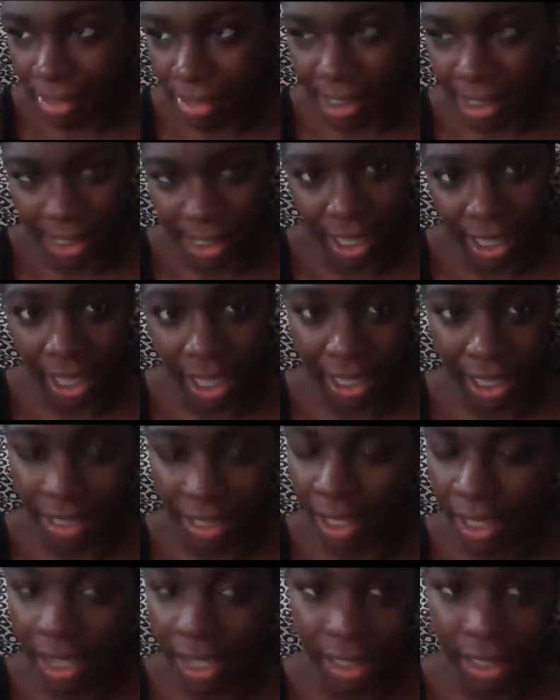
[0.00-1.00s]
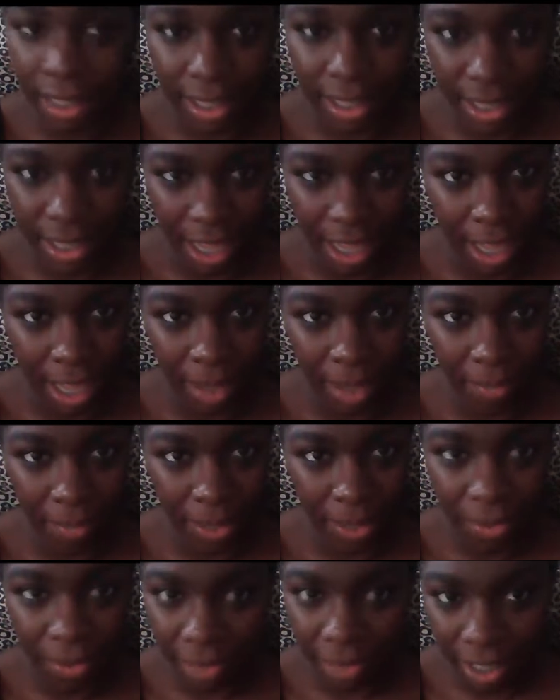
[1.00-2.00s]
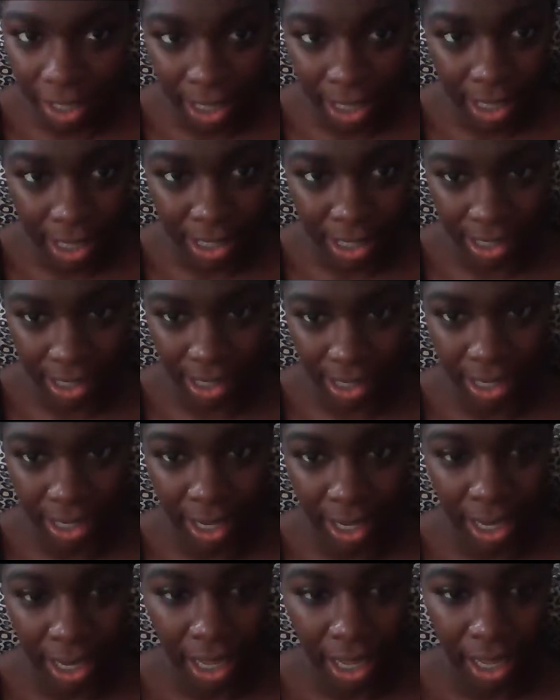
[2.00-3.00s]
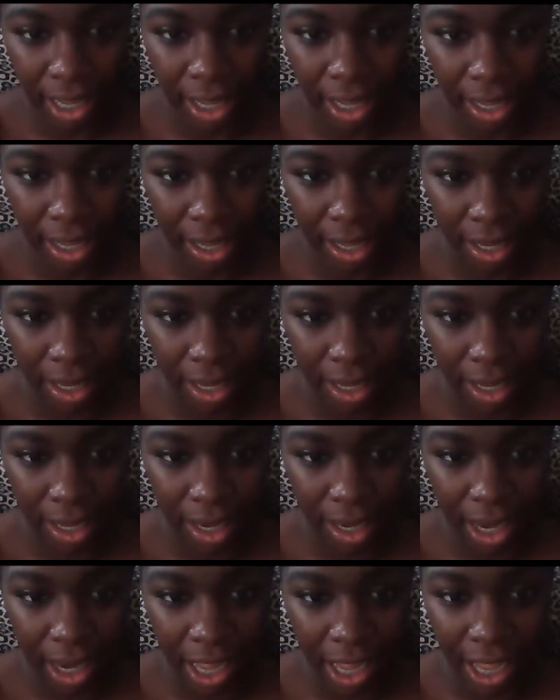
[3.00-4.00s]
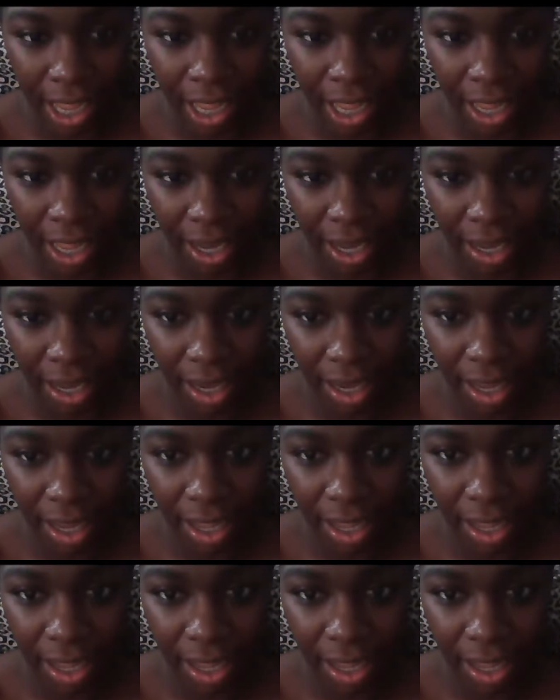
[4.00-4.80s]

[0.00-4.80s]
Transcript: it's not it's not the same. It really isn't. And